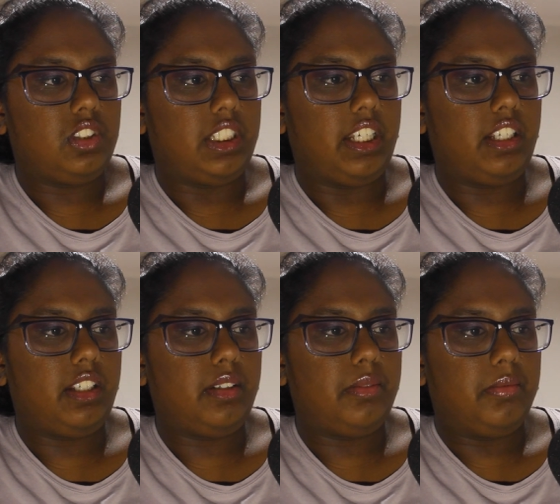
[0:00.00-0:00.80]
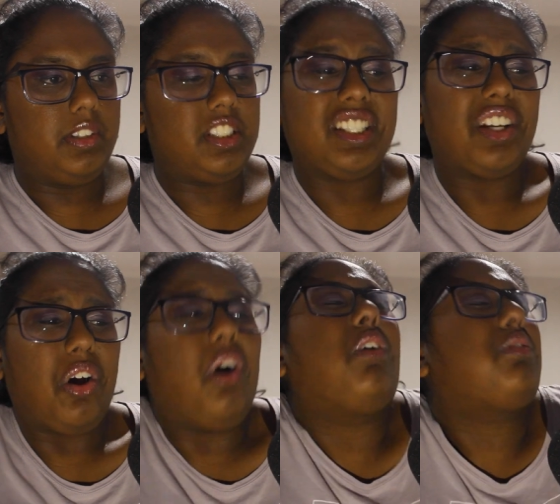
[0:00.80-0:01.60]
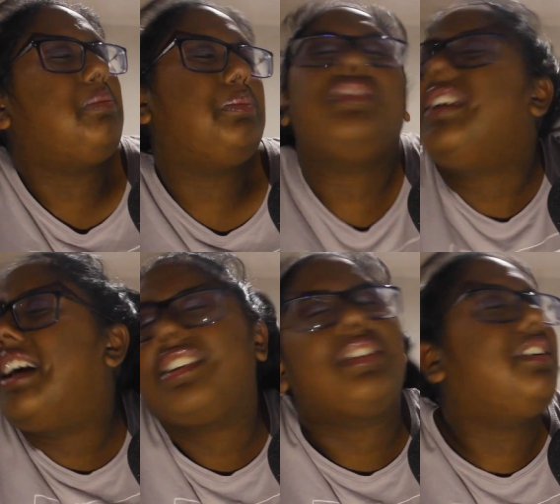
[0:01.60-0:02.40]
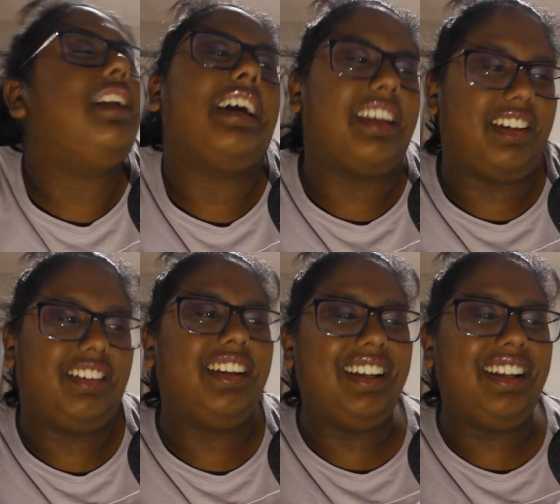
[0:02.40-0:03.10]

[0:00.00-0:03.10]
Damn, this is like a horror movie. I don't like it.